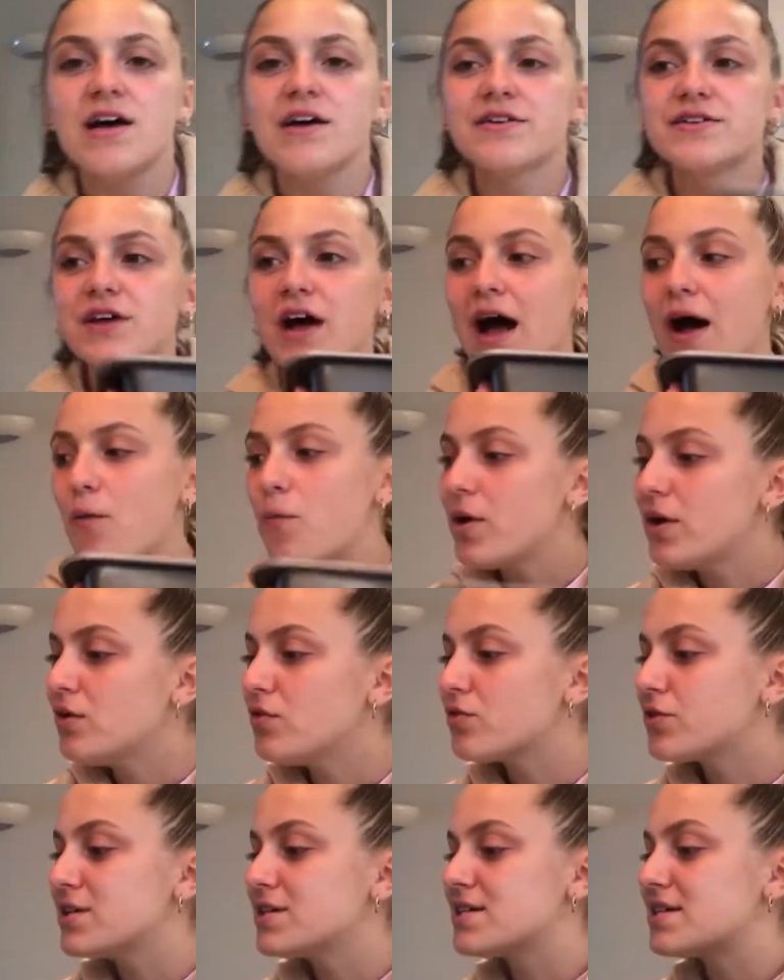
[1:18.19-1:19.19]
So I will
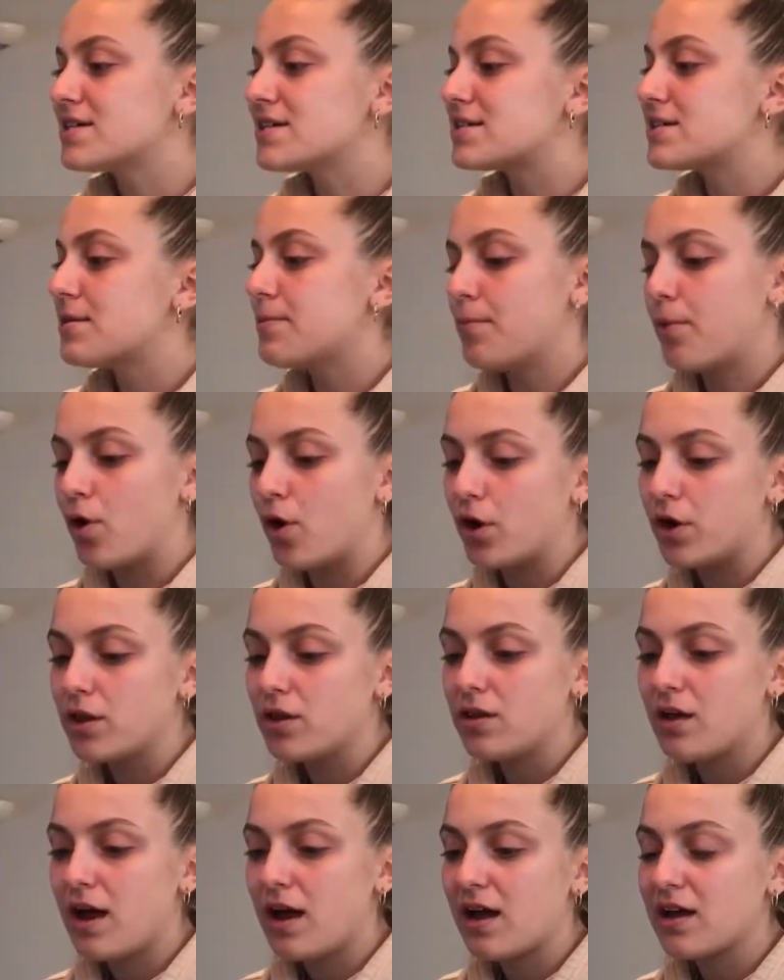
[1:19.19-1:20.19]
grease this at some
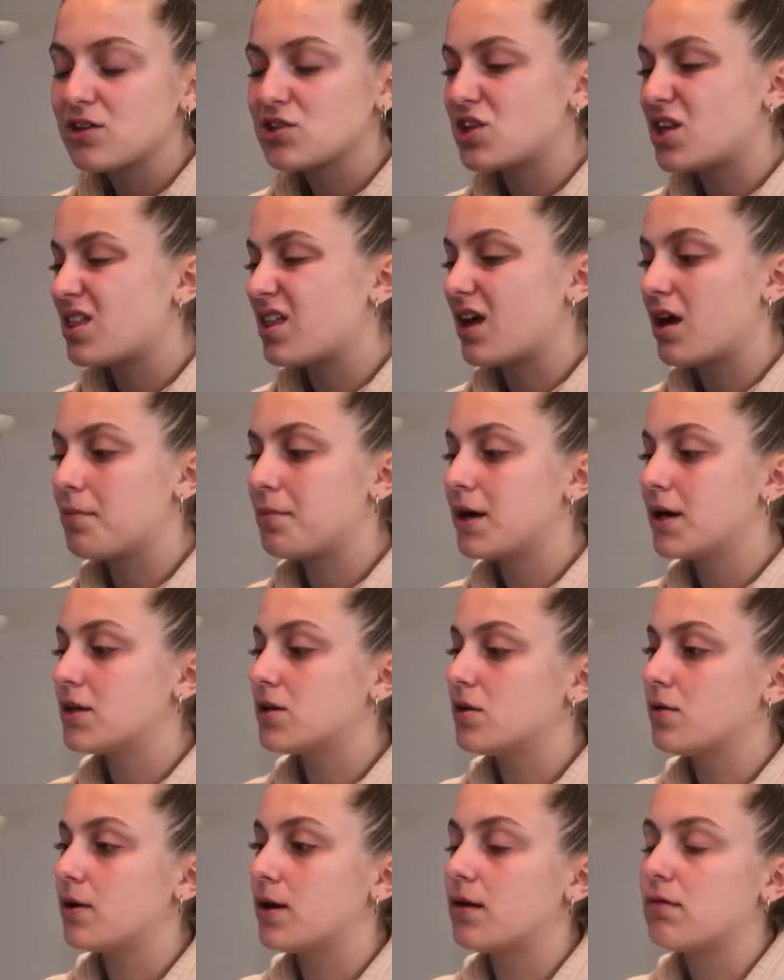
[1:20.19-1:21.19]
point. I actually think I might
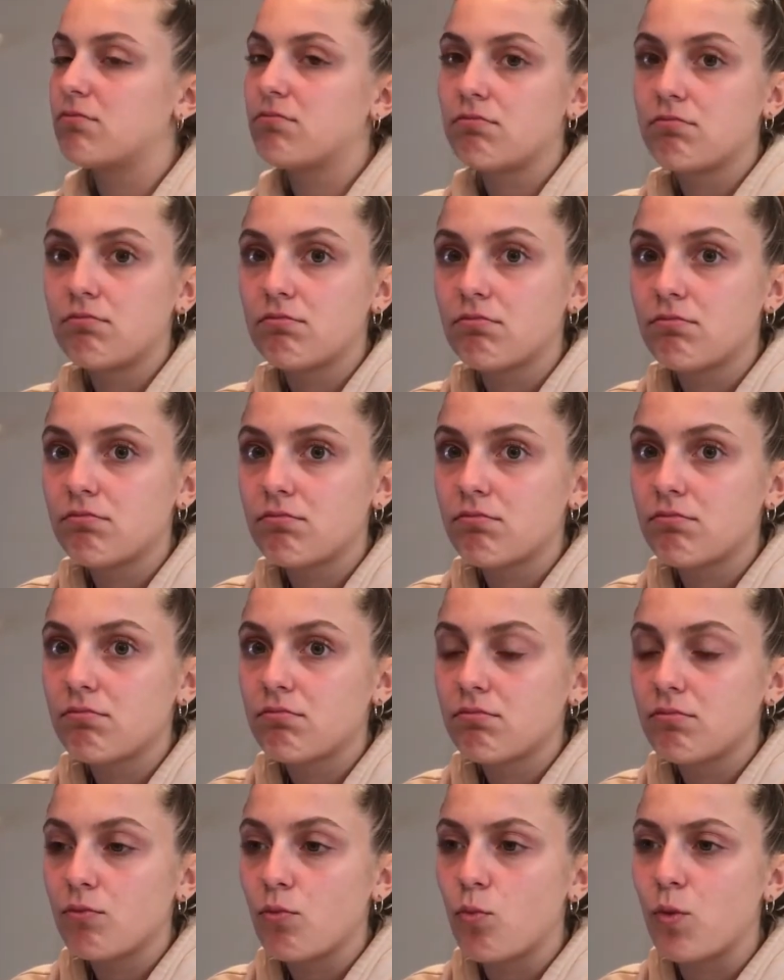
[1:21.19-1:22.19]
do it
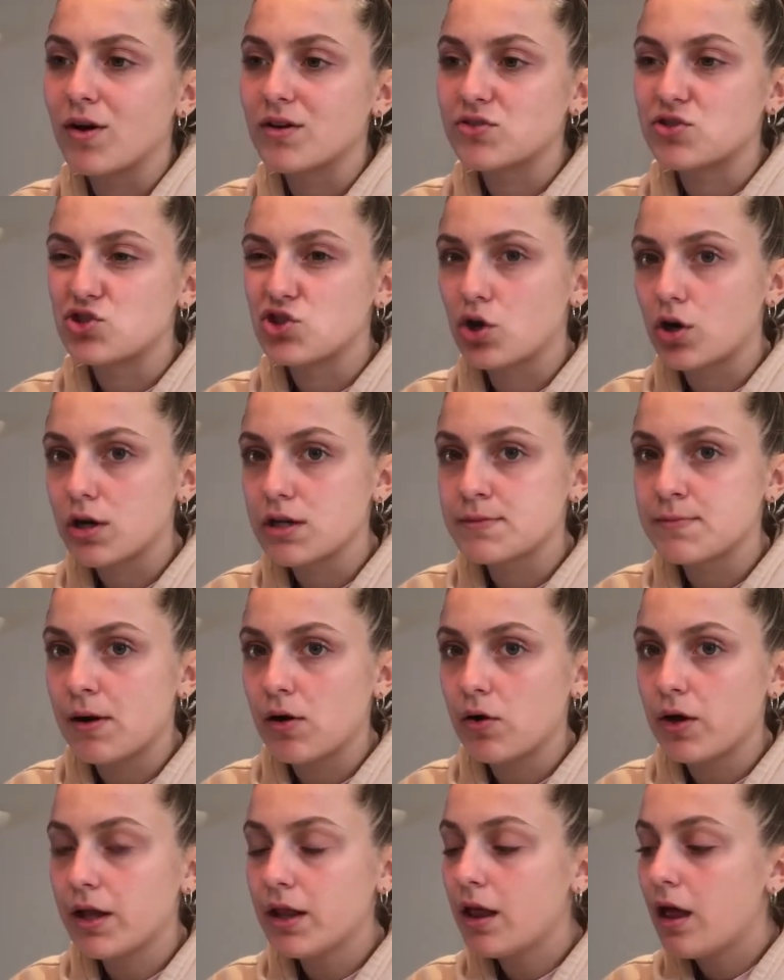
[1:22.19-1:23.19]
whilst the chocolate's
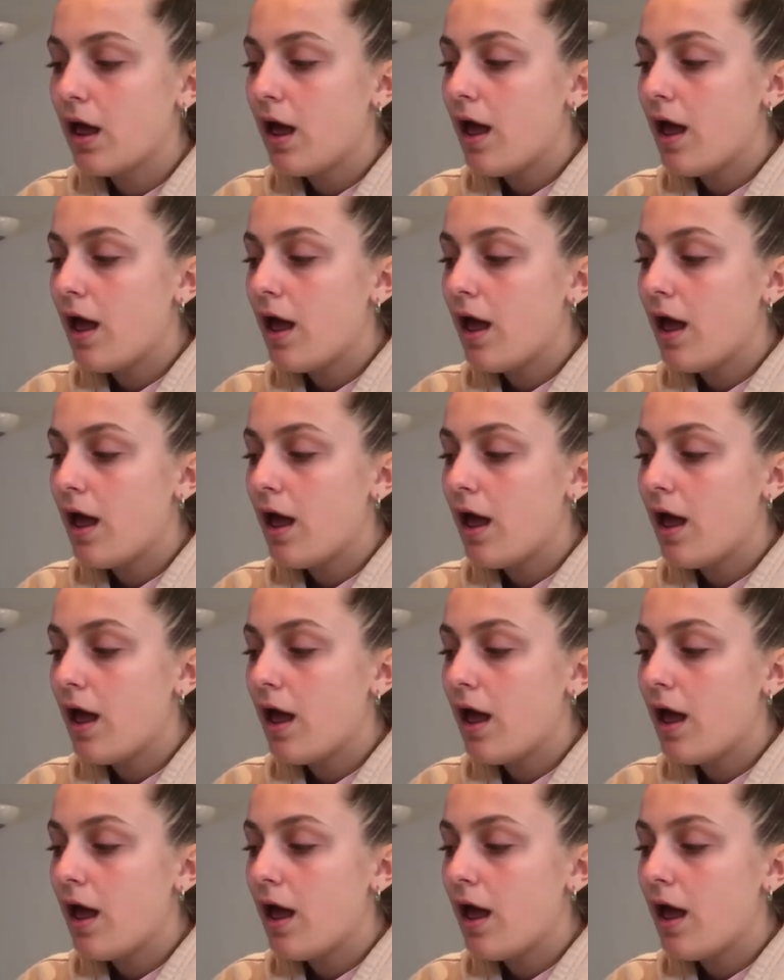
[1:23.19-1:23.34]
melting.